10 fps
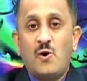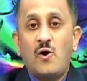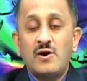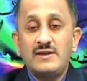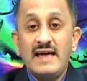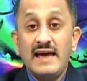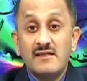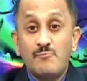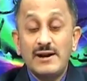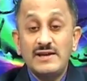or the
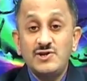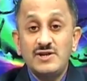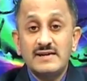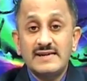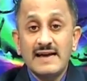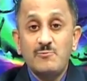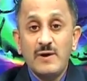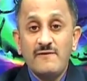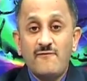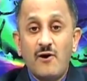exponential time
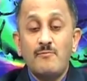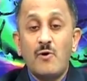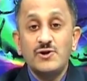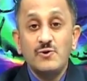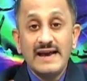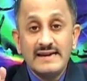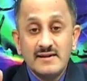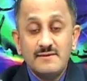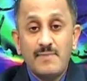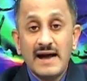waveform
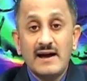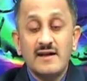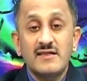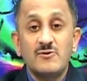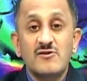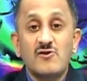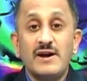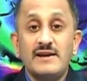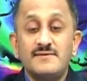modulated by a sinusoid.